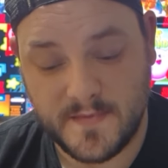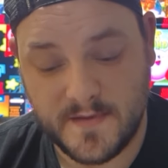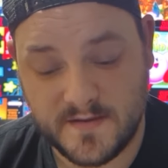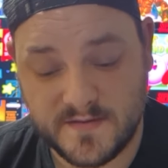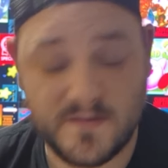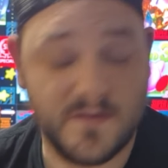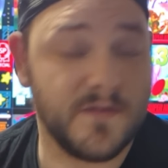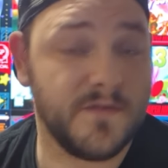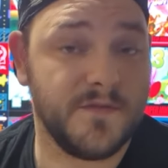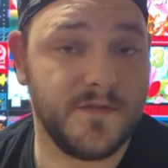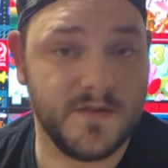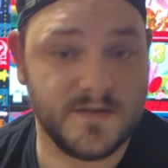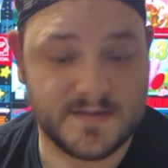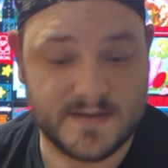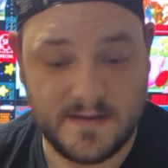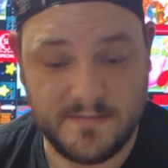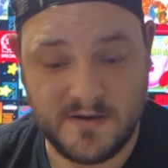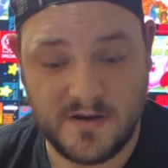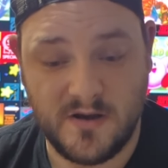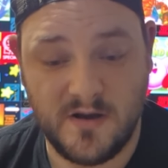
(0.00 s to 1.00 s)
it's not the first
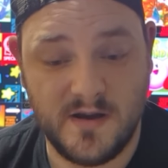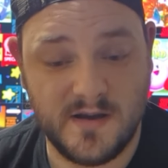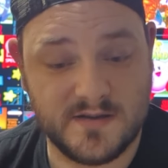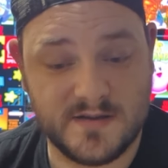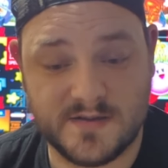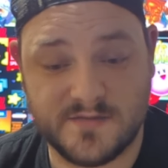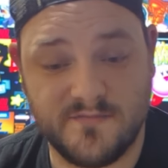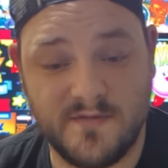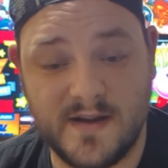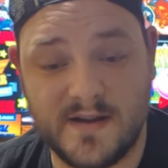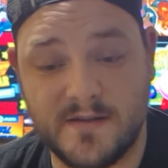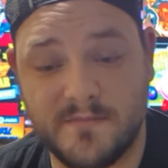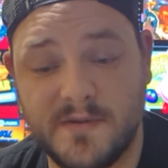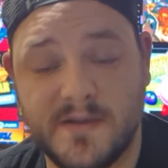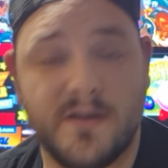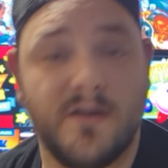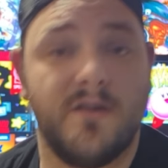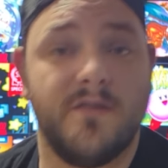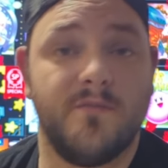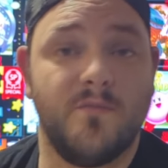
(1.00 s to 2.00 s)
game I got, I just
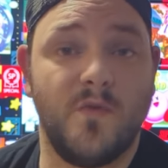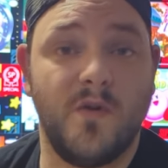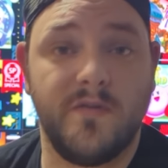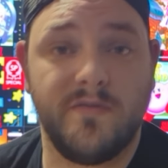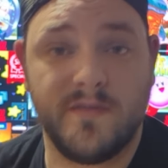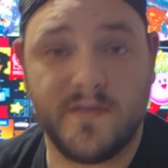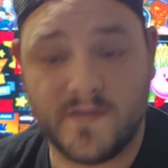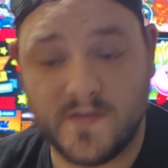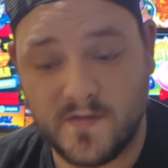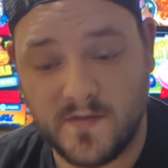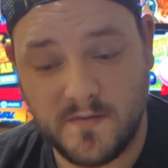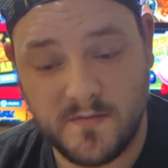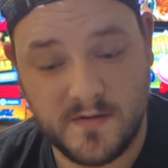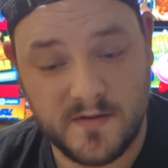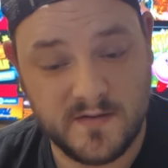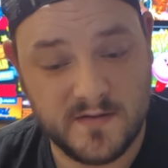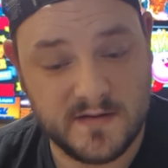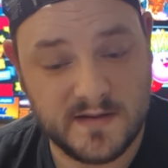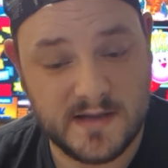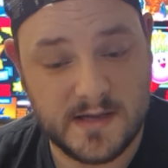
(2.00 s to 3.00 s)
randomly won this in
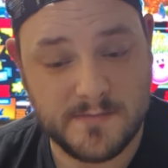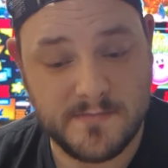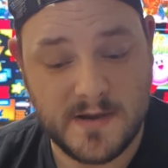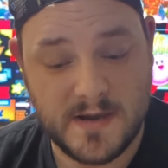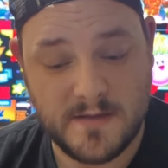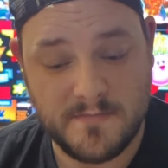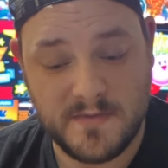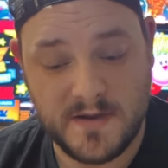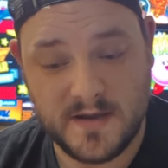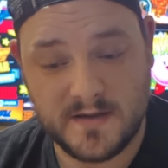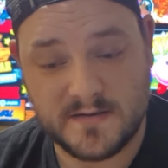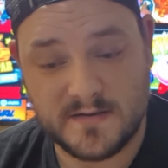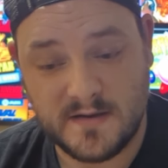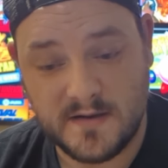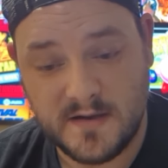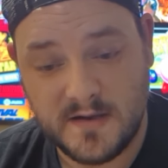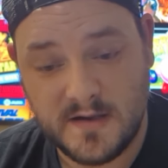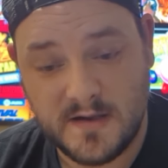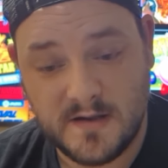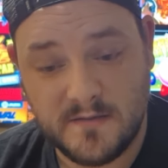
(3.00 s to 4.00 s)
an eBay bid,
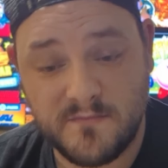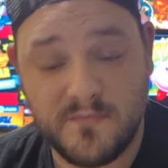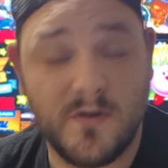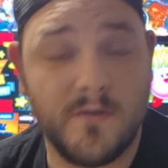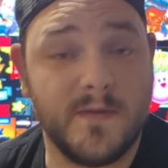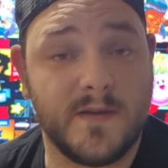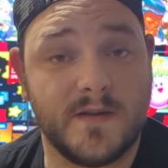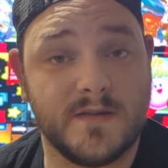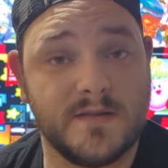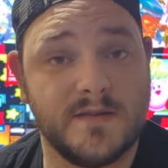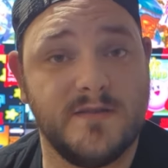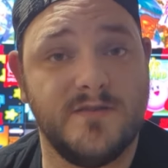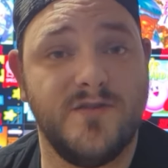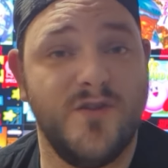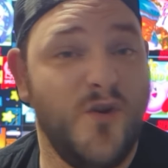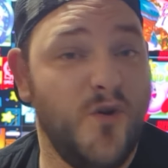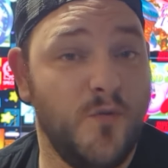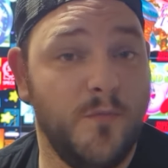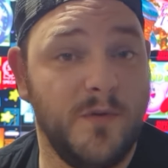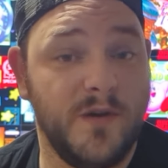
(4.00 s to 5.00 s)
probably because
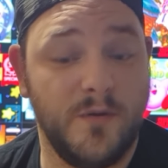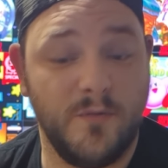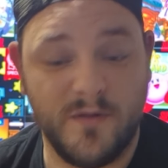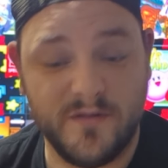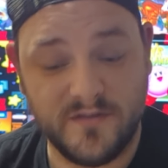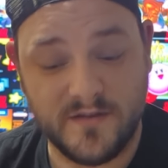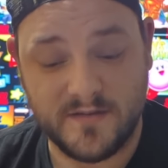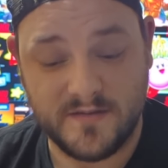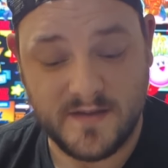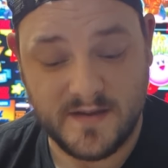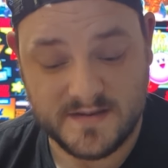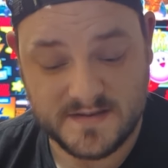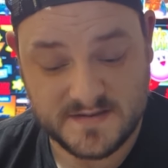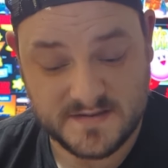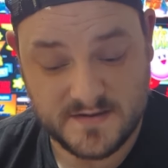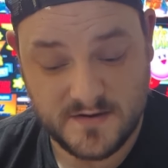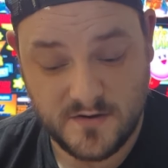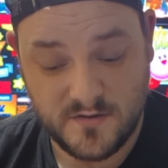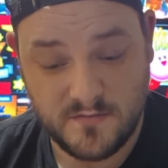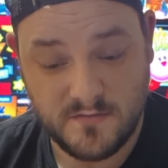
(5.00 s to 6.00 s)
nobody wanted this,
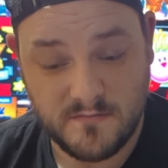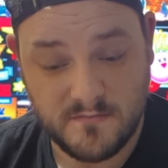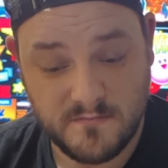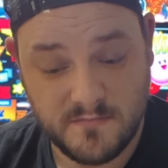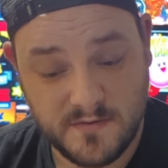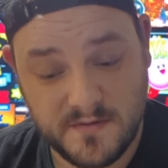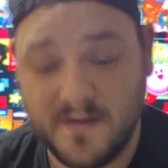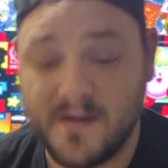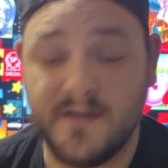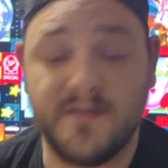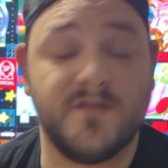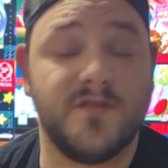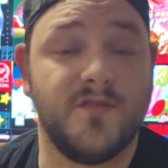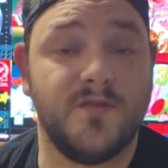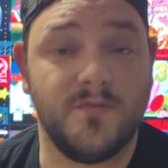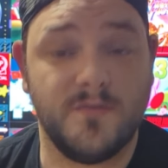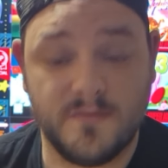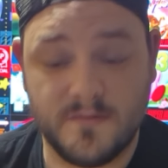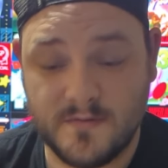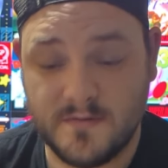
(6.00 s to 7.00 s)
so, but I
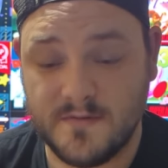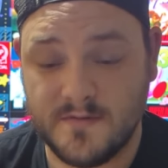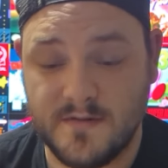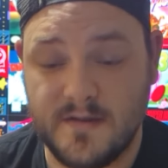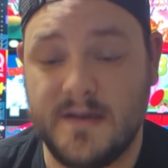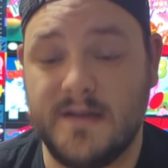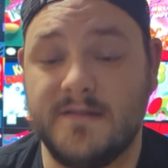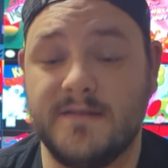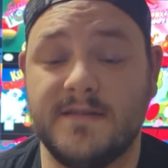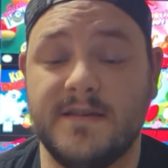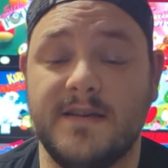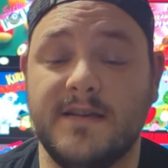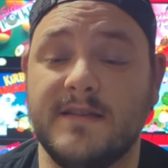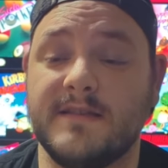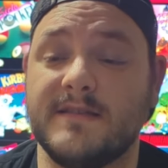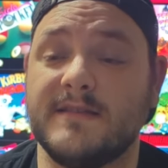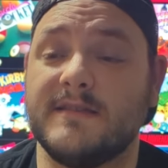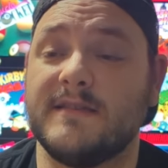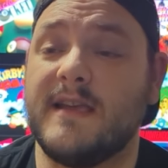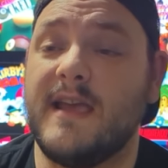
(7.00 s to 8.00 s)
do. And
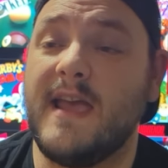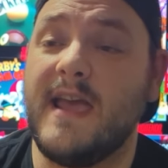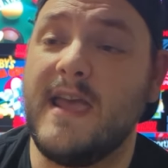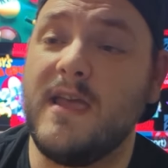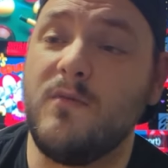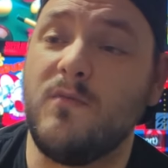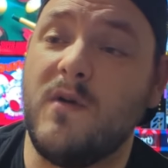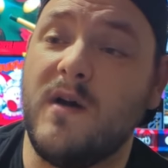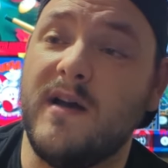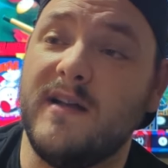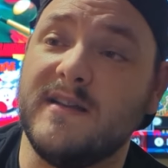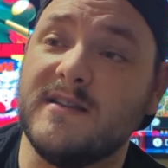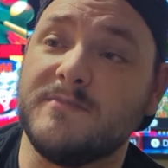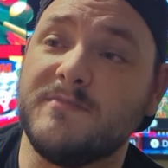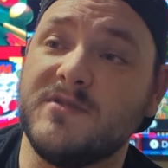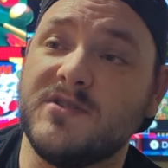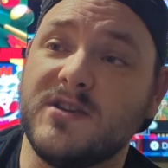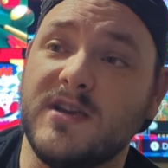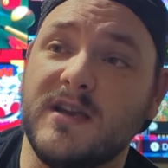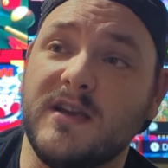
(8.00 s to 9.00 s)
it's Haywire, this
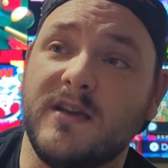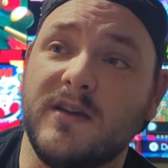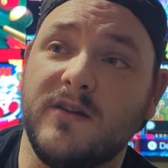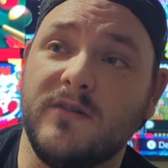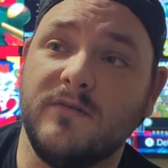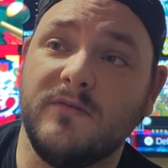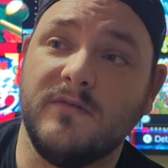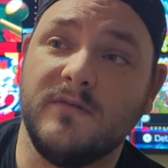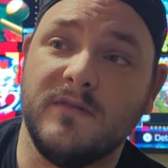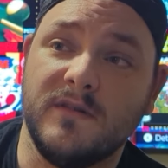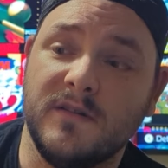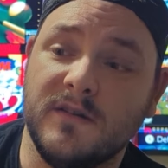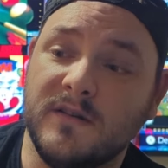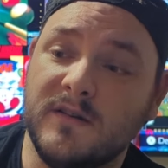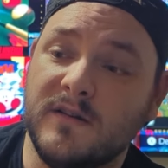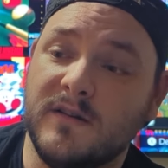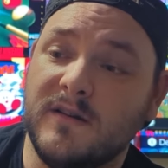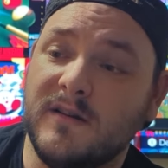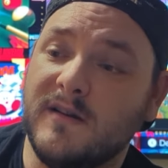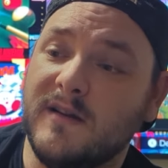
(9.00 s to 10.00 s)
pachinko.
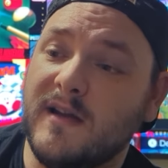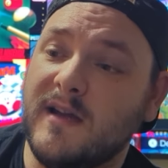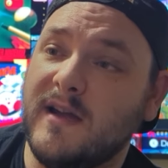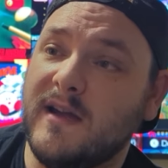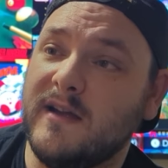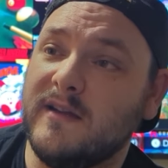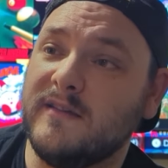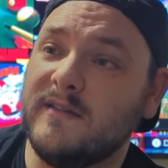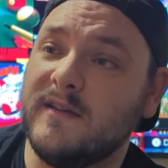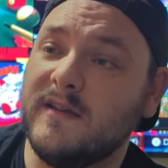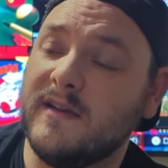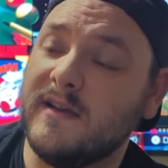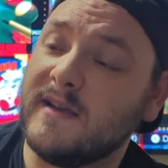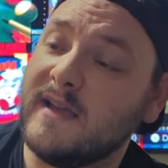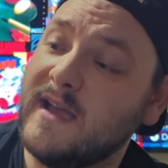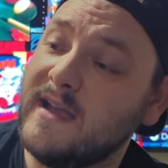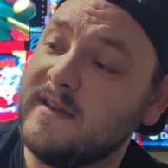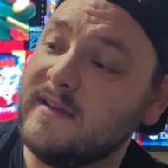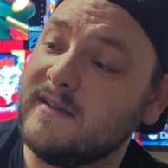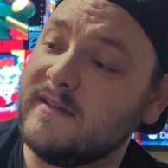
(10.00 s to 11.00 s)
And
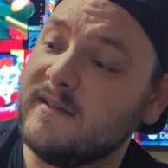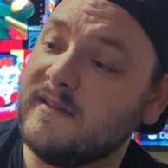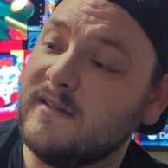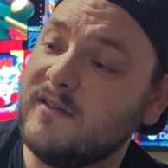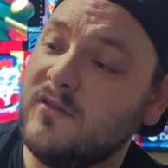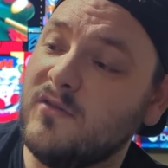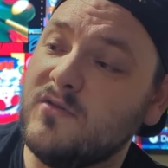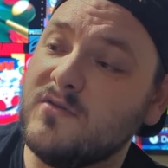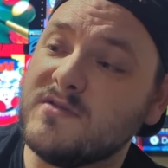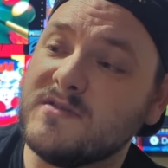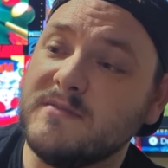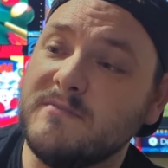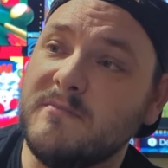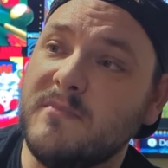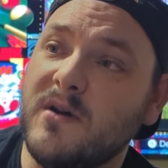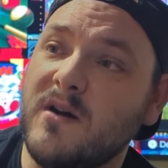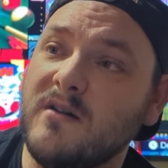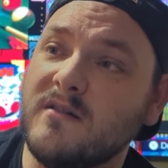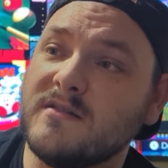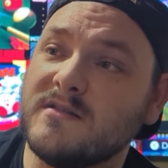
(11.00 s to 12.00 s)
again, awesome
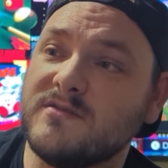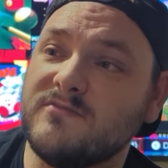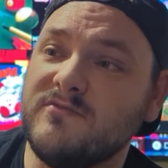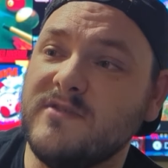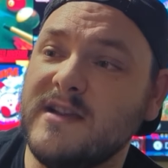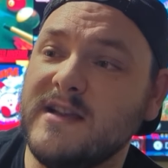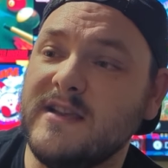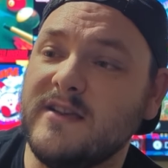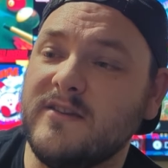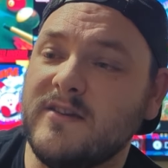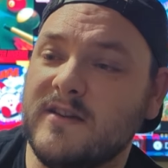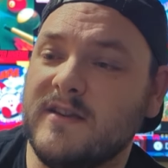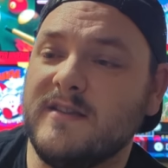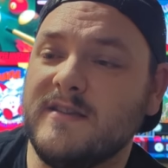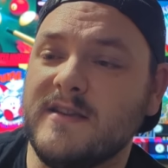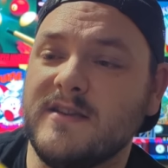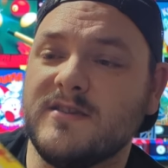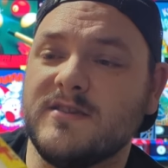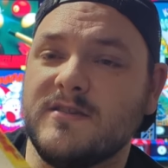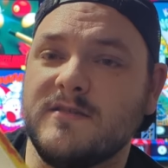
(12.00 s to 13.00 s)
box, really good
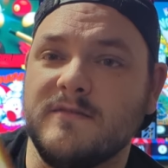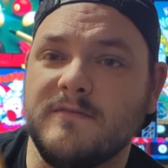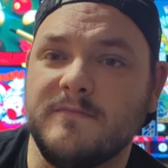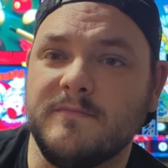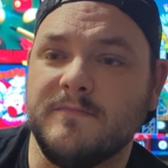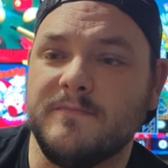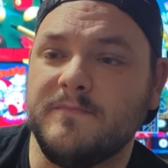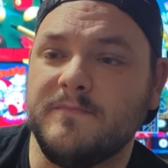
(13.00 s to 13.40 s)
condition.